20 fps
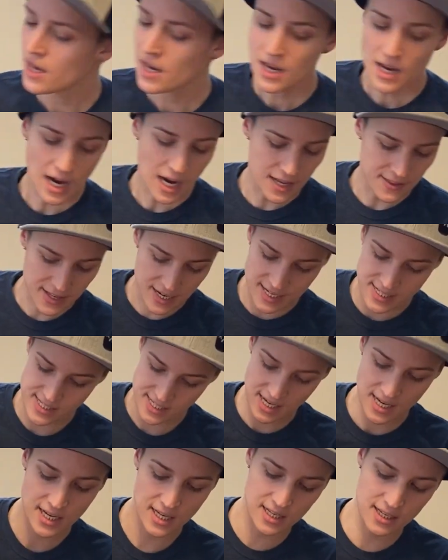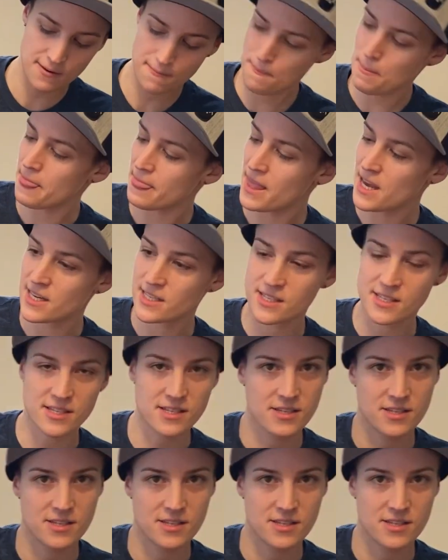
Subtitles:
And then I take this